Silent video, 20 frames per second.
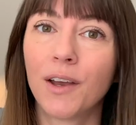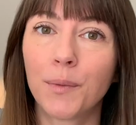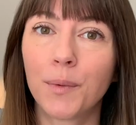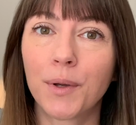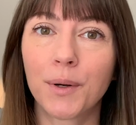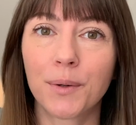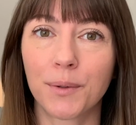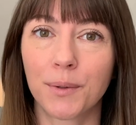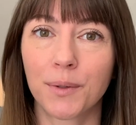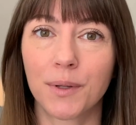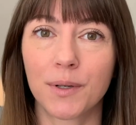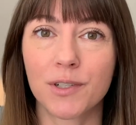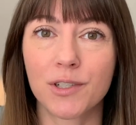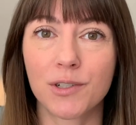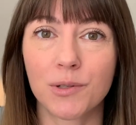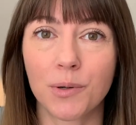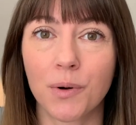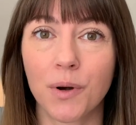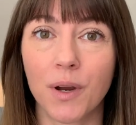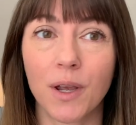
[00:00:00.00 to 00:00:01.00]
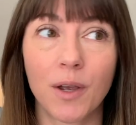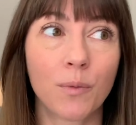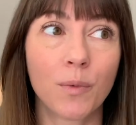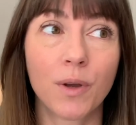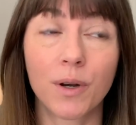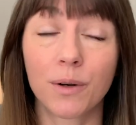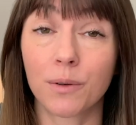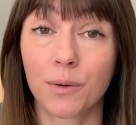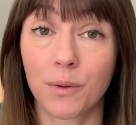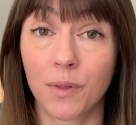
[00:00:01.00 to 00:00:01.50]
We don't know their story. We
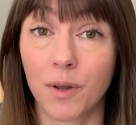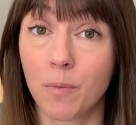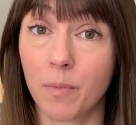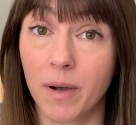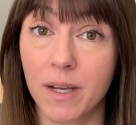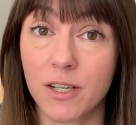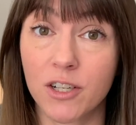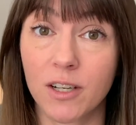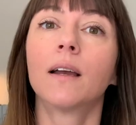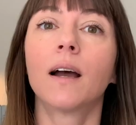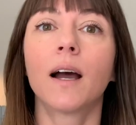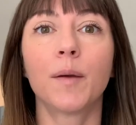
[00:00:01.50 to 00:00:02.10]
don't know their budget.